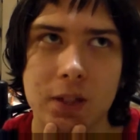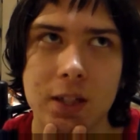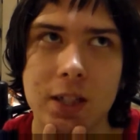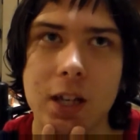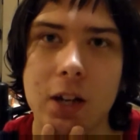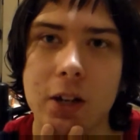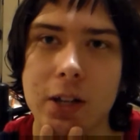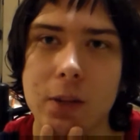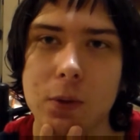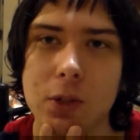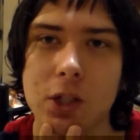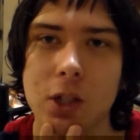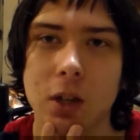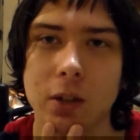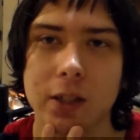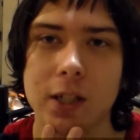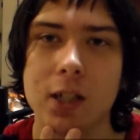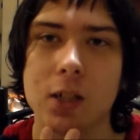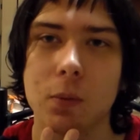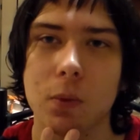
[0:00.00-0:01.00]
he was
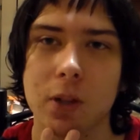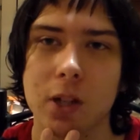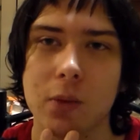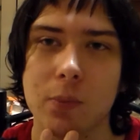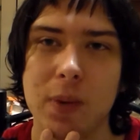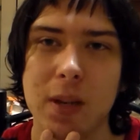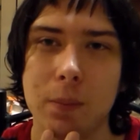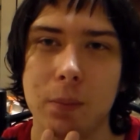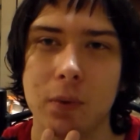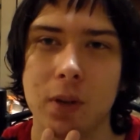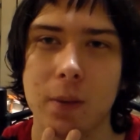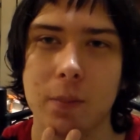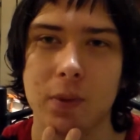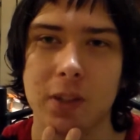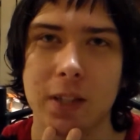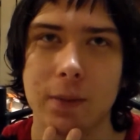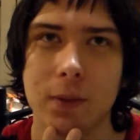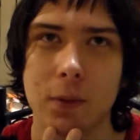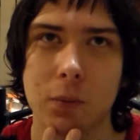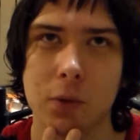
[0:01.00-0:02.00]
talking to one of the people I
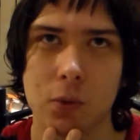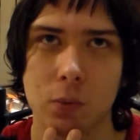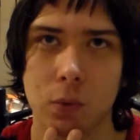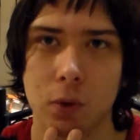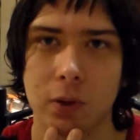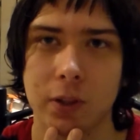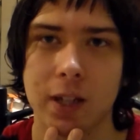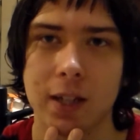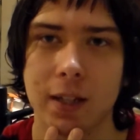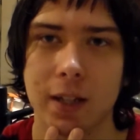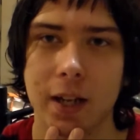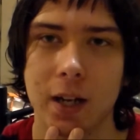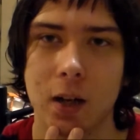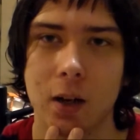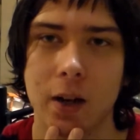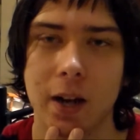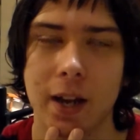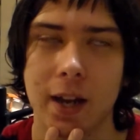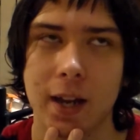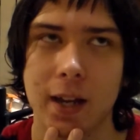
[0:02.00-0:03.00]
believe that was working
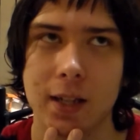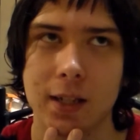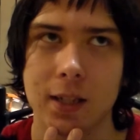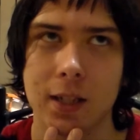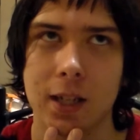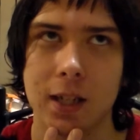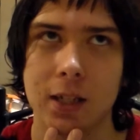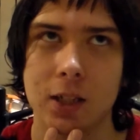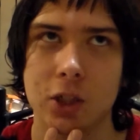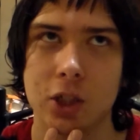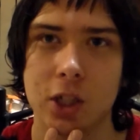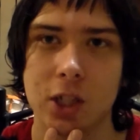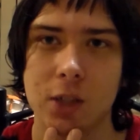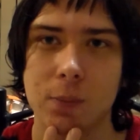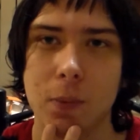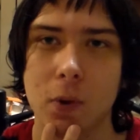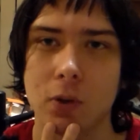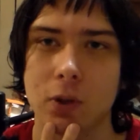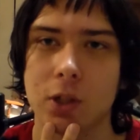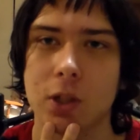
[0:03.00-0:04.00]
there, and she
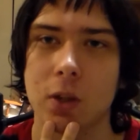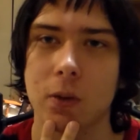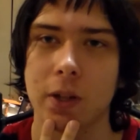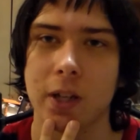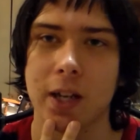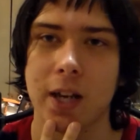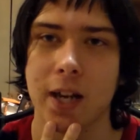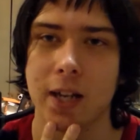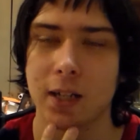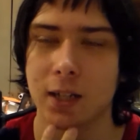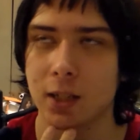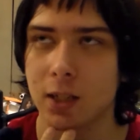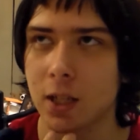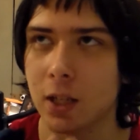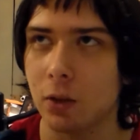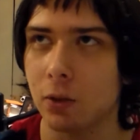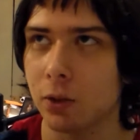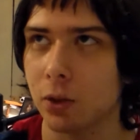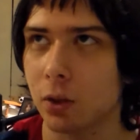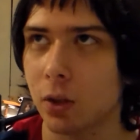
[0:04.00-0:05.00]
spoke to Tony and
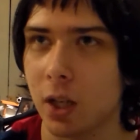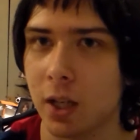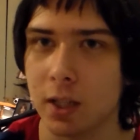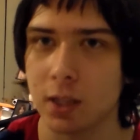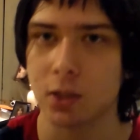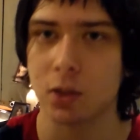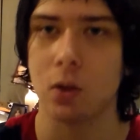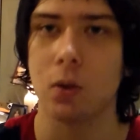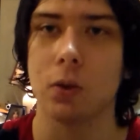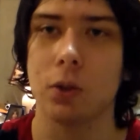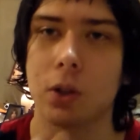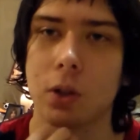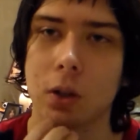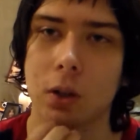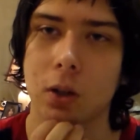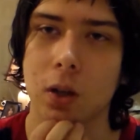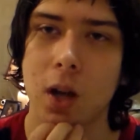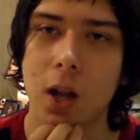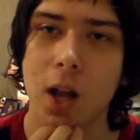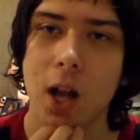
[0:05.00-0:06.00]
told
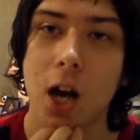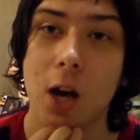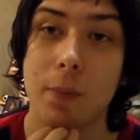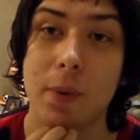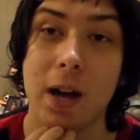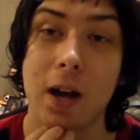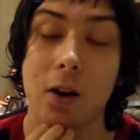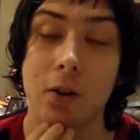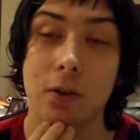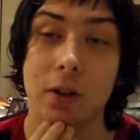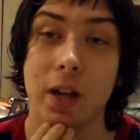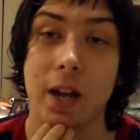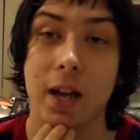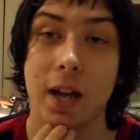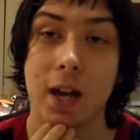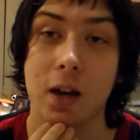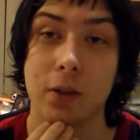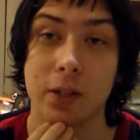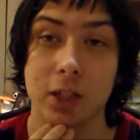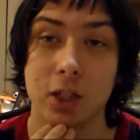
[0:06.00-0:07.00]
her about
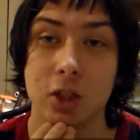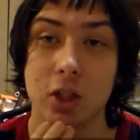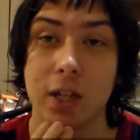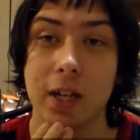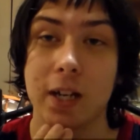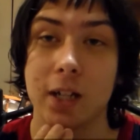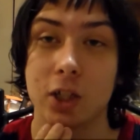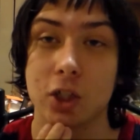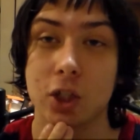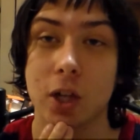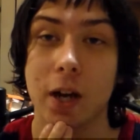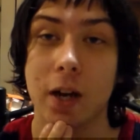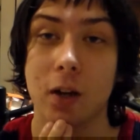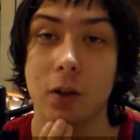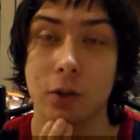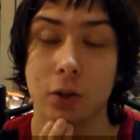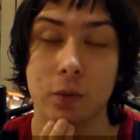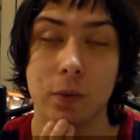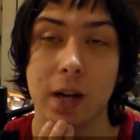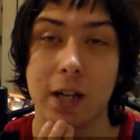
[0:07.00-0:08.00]
how she had a
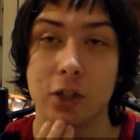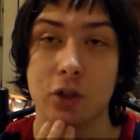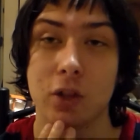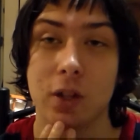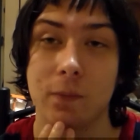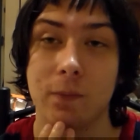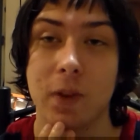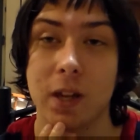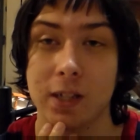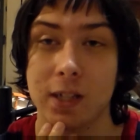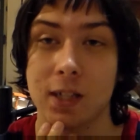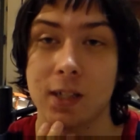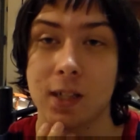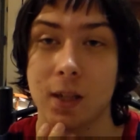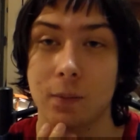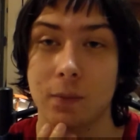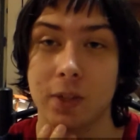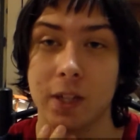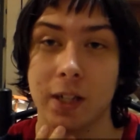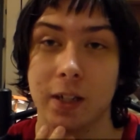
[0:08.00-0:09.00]
child who actually invented
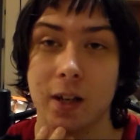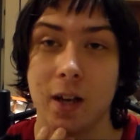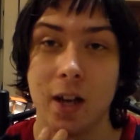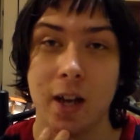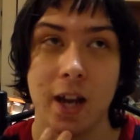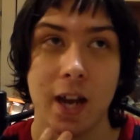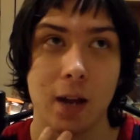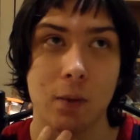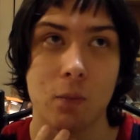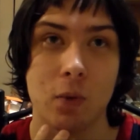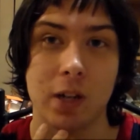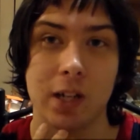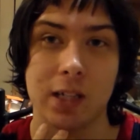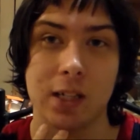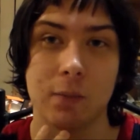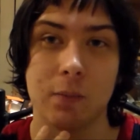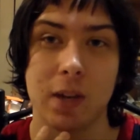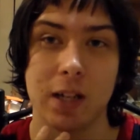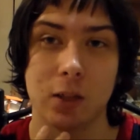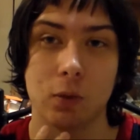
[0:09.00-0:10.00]
something and wanted
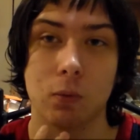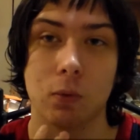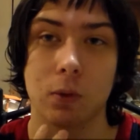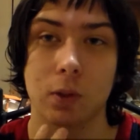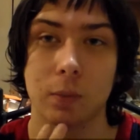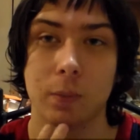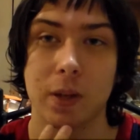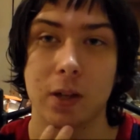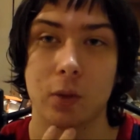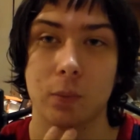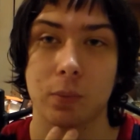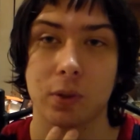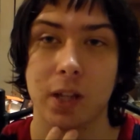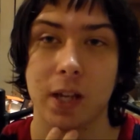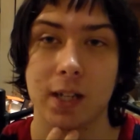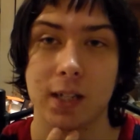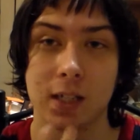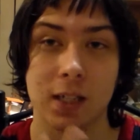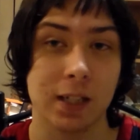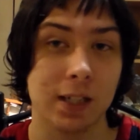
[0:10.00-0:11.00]
to make the world a better
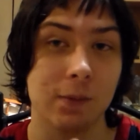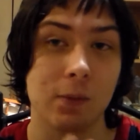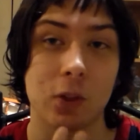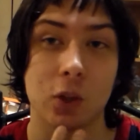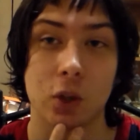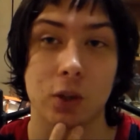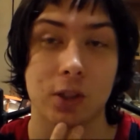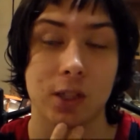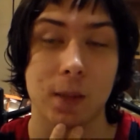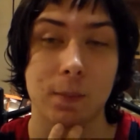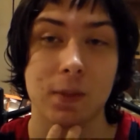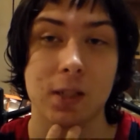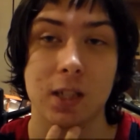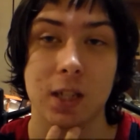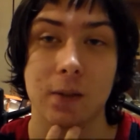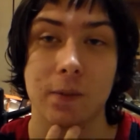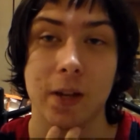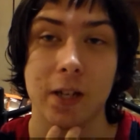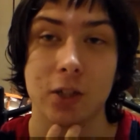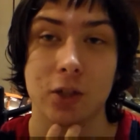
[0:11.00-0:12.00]
place, and even looked up to
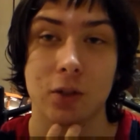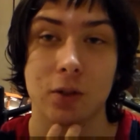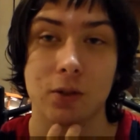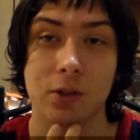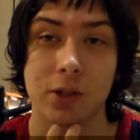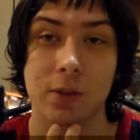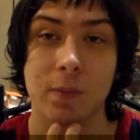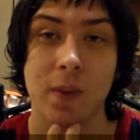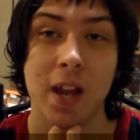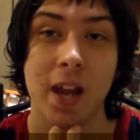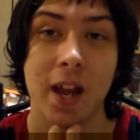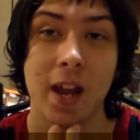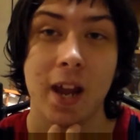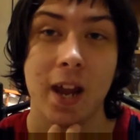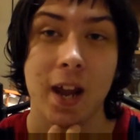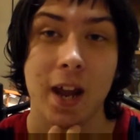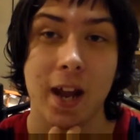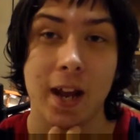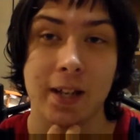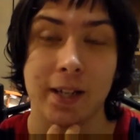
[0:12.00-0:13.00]
the Avengers.
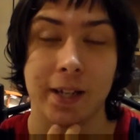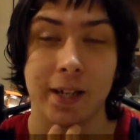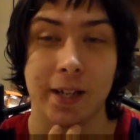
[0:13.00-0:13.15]
And